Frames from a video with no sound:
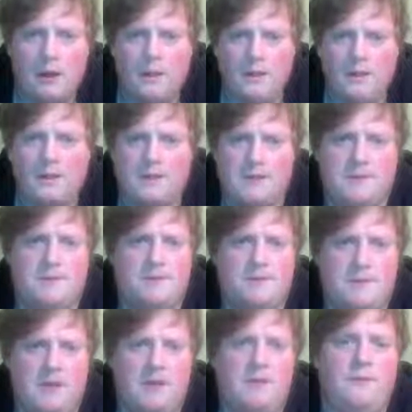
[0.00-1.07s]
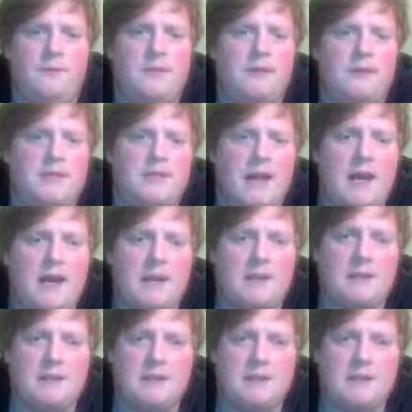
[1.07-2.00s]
This, if he takes,